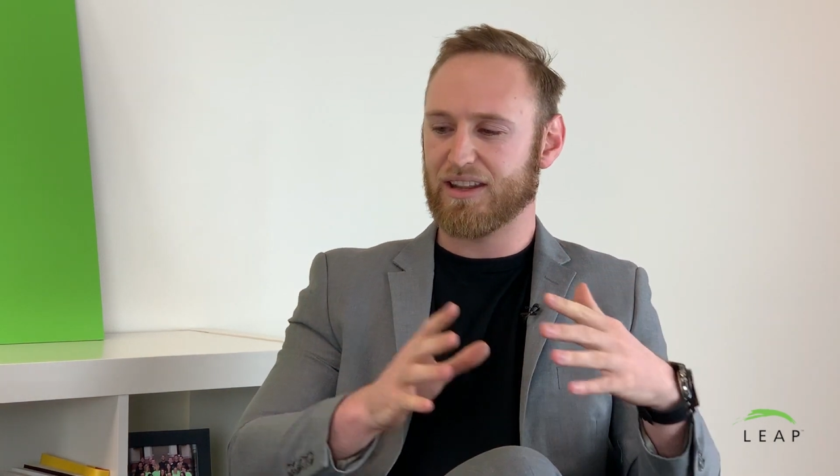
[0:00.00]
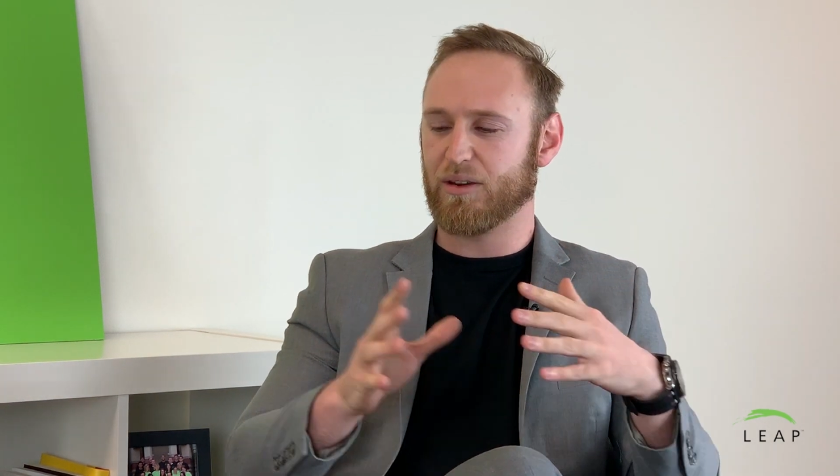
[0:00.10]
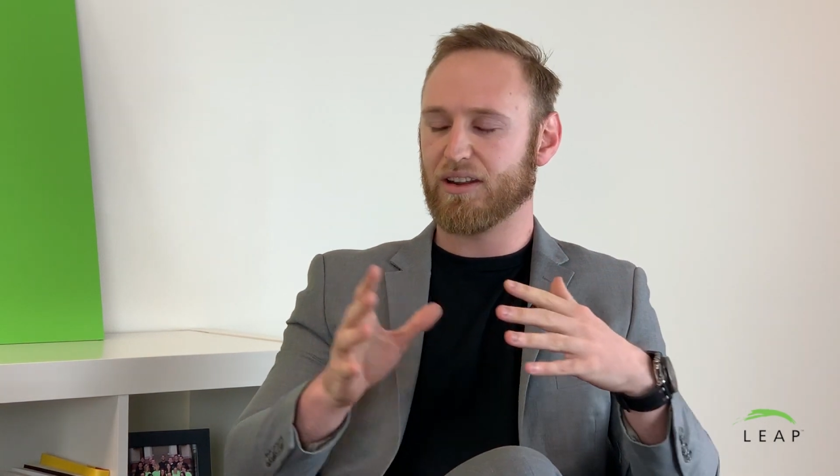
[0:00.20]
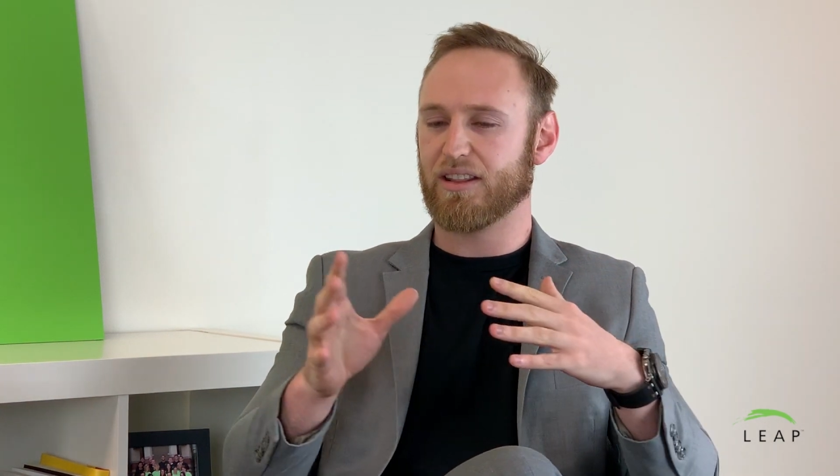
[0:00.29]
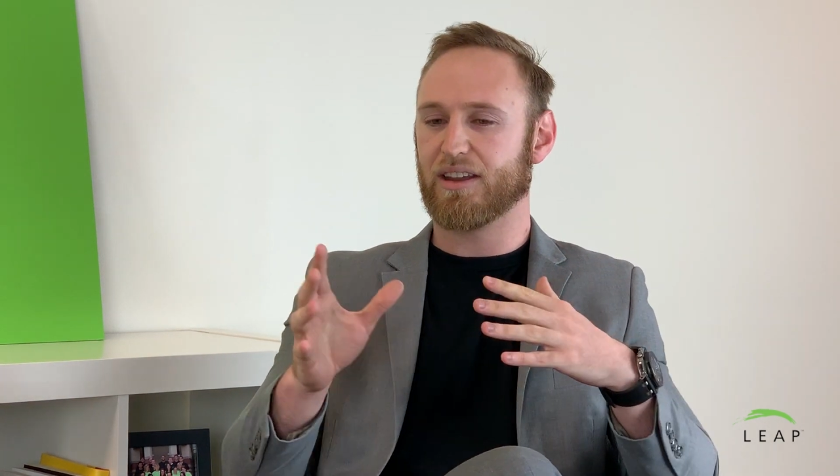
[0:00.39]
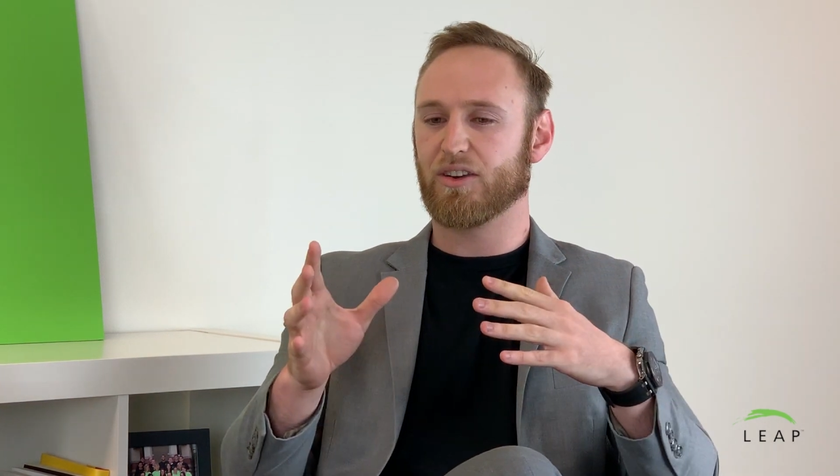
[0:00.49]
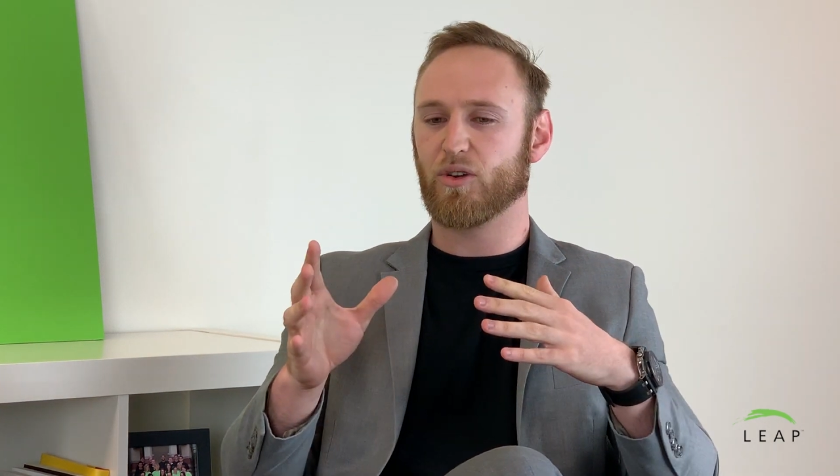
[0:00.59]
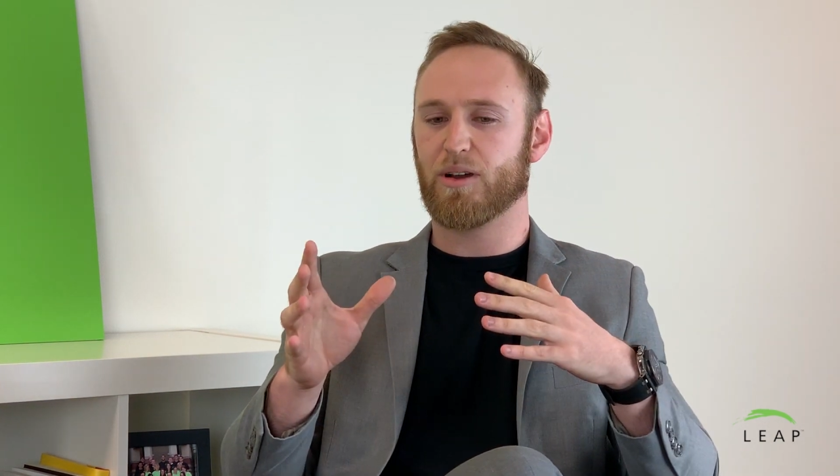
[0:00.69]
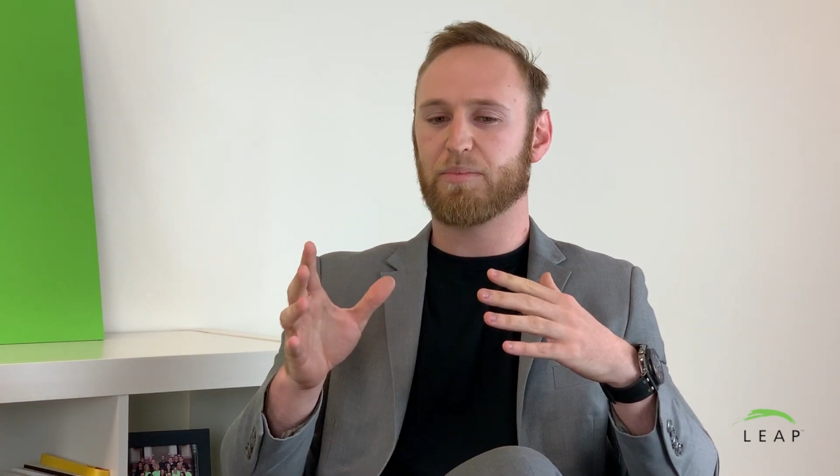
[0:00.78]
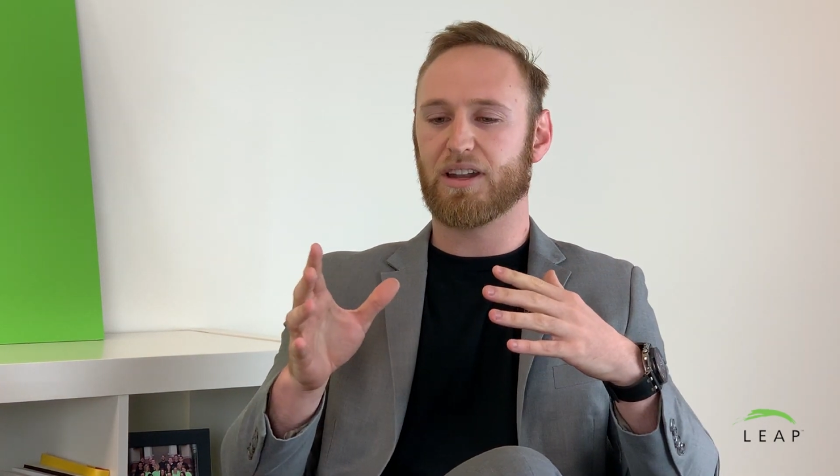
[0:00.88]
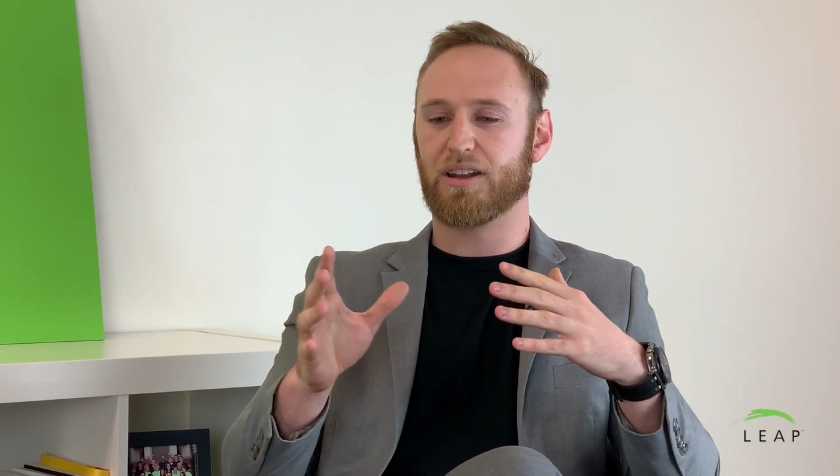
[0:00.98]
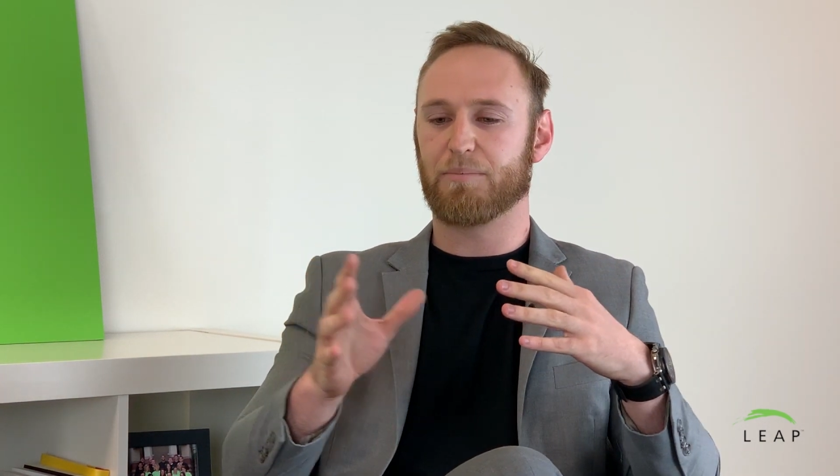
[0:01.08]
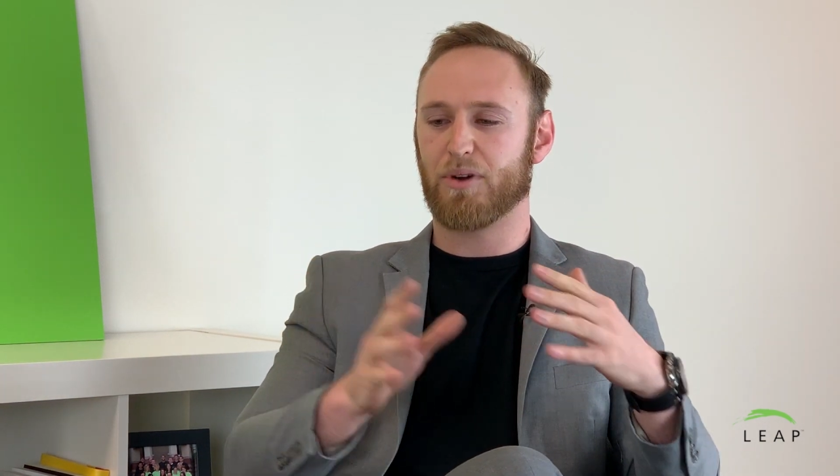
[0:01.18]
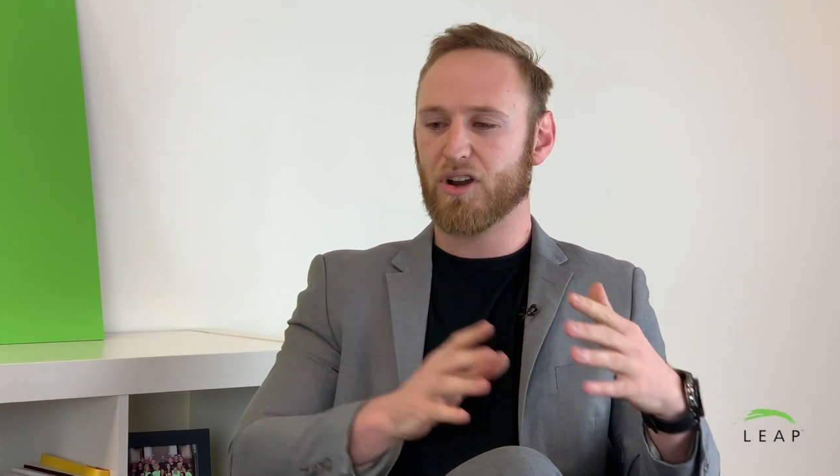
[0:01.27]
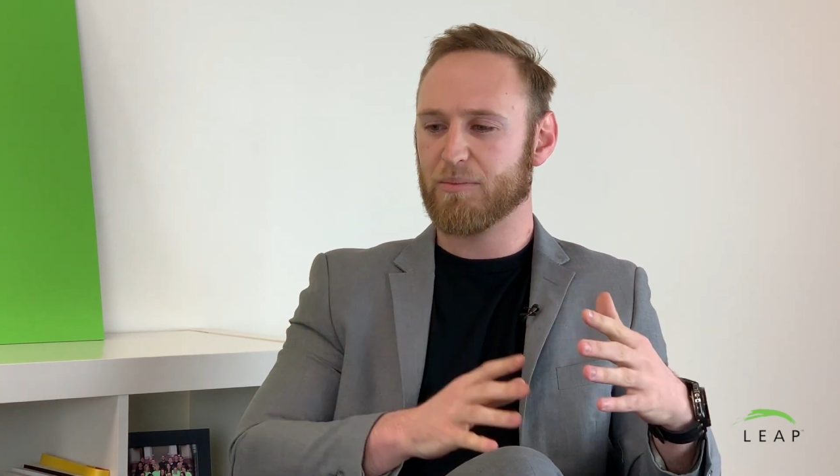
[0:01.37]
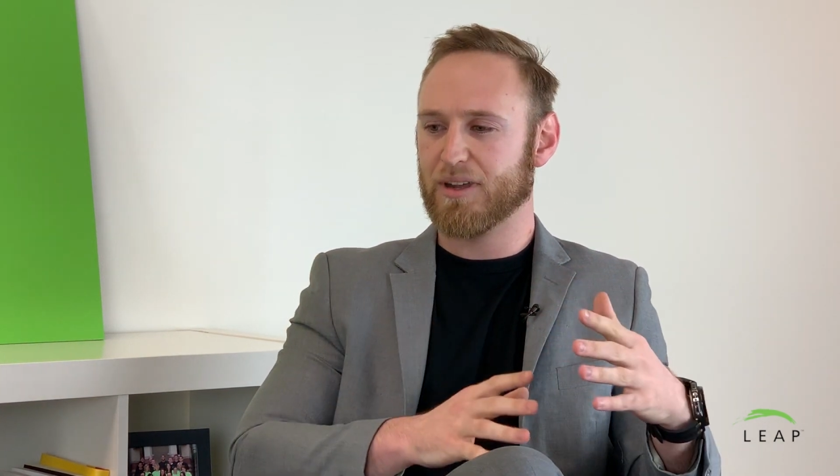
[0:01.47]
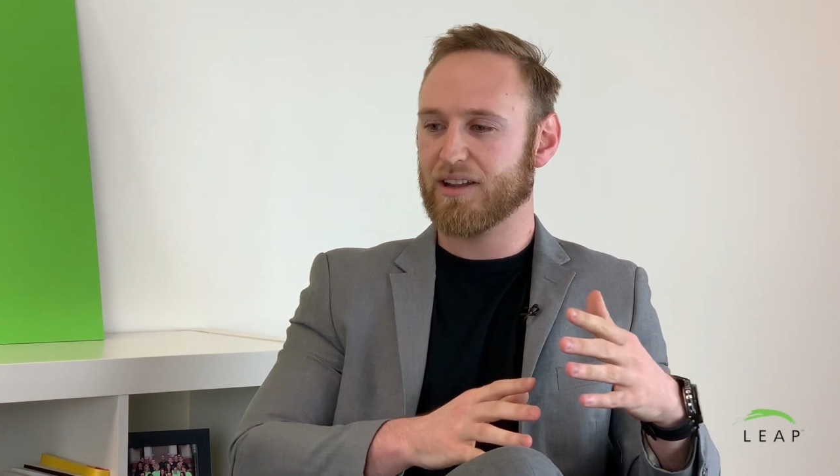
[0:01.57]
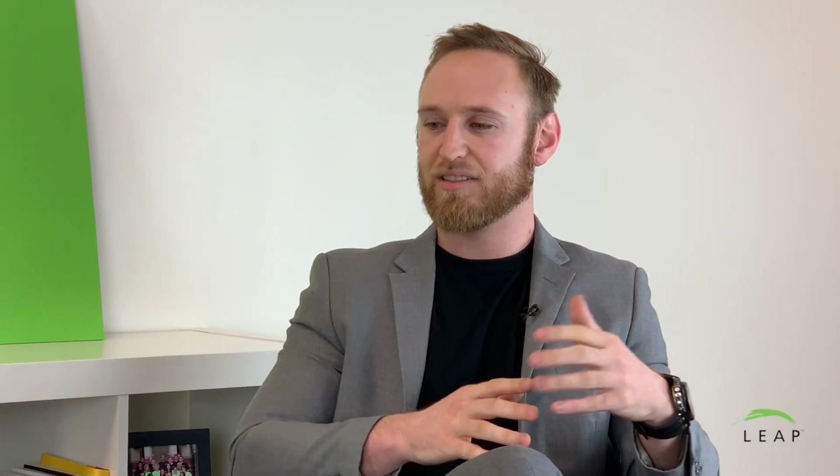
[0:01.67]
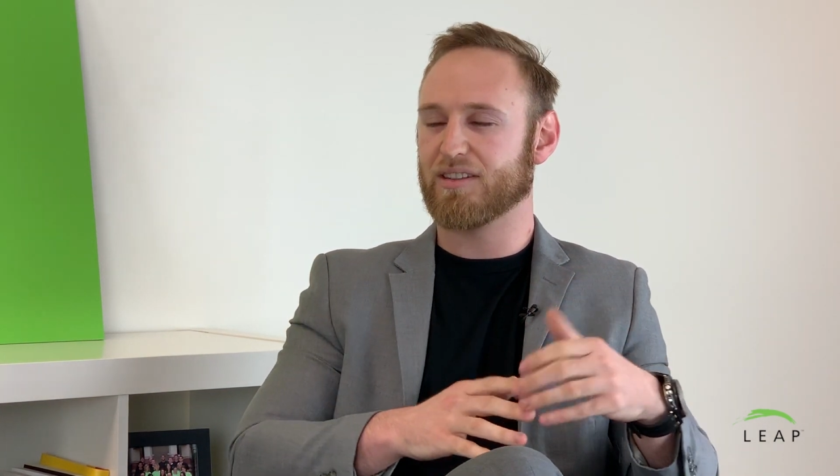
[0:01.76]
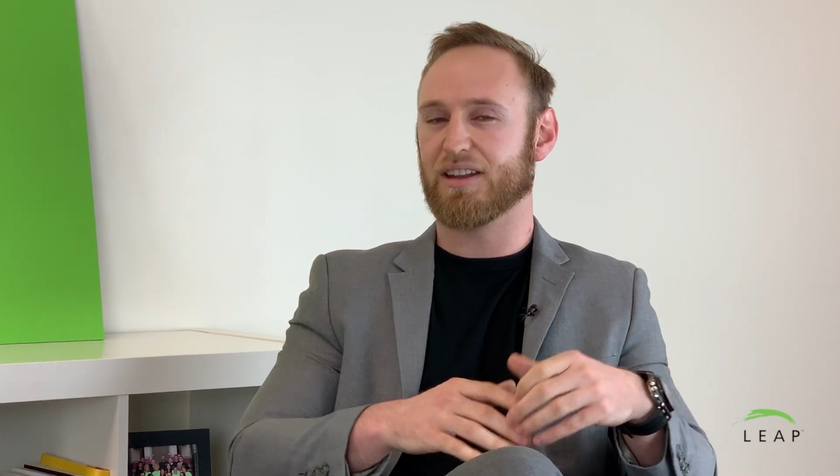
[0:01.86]
and they grew up in
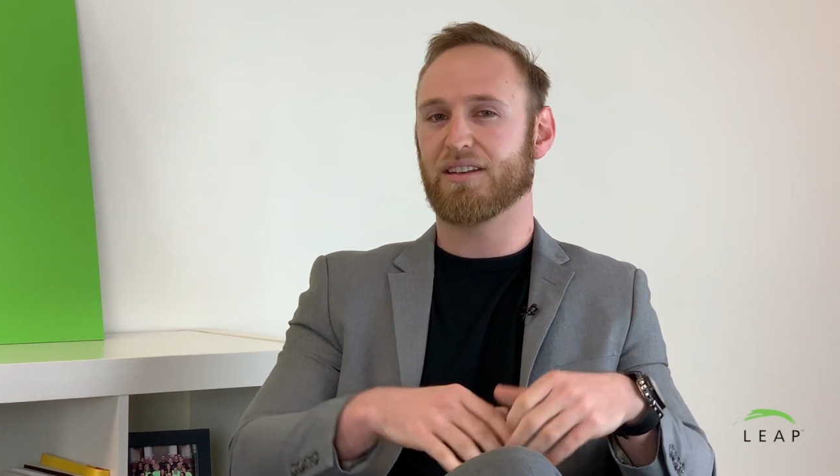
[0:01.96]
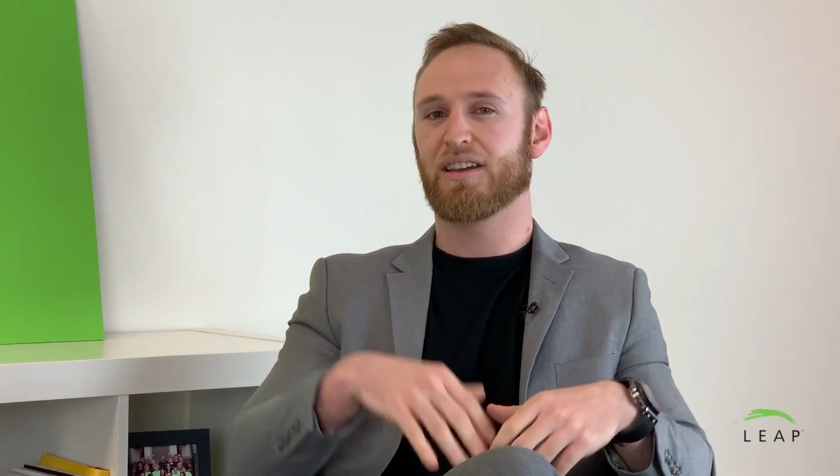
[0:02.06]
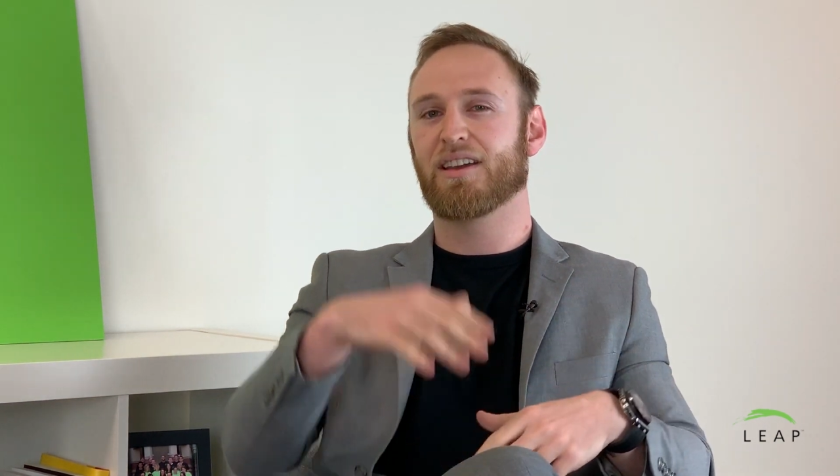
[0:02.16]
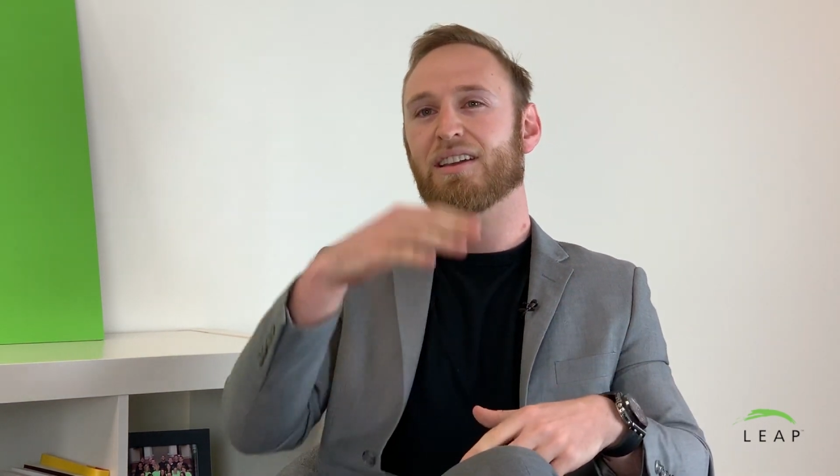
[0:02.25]
apartments, and then